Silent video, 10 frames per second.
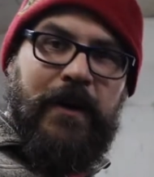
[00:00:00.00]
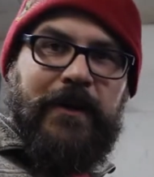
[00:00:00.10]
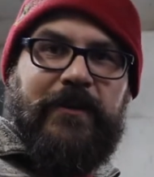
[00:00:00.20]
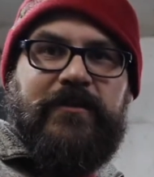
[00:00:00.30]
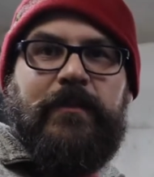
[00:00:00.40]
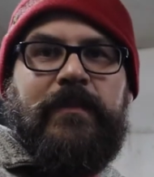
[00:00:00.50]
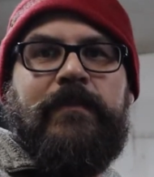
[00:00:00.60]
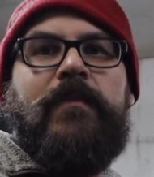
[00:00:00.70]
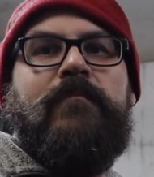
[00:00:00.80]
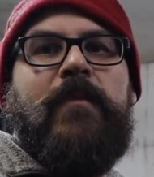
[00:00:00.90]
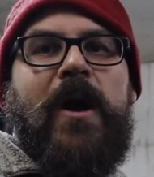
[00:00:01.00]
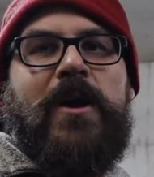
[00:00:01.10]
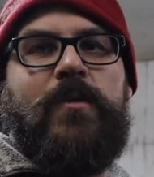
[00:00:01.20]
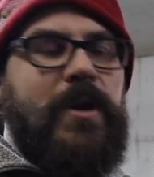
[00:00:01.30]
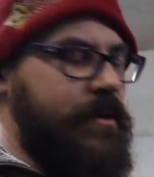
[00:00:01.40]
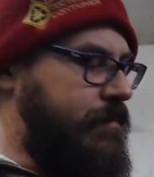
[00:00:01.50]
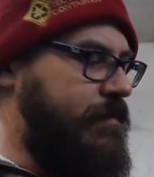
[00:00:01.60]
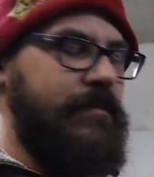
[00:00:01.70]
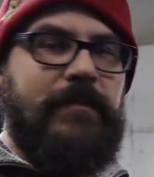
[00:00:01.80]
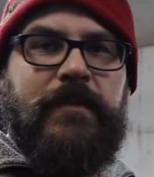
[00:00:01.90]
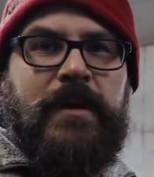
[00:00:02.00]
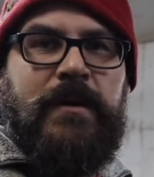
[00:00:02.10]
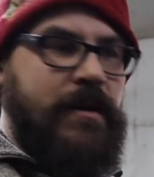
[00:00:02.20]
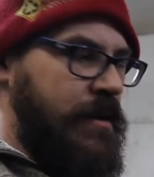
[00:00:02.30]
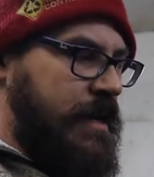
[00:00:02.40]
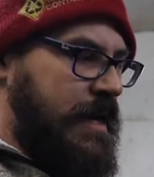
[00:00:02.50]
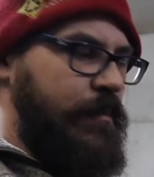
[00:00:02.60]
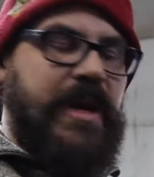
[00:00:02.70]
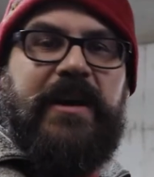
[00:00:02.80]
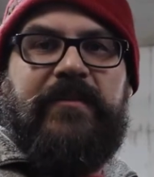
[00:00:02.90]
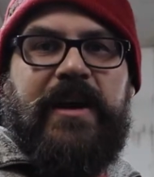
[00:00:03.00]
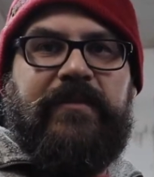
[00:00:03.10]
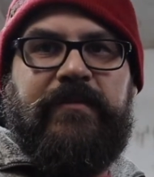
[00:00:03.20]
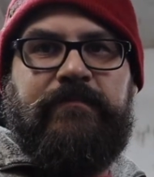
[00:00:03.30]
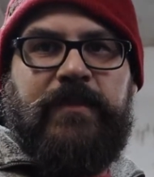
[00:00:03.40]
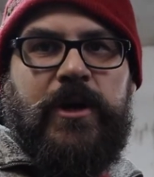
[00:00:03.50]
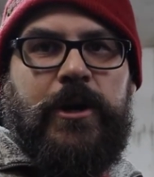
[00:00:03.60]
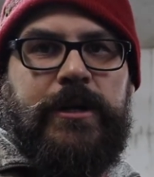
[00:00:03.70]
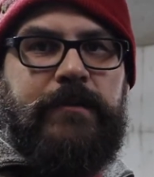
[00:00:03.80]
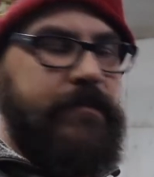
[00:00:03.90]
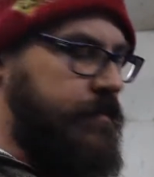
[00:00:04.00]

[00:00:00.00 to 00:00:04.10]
I'll do some ArcOne BFF hood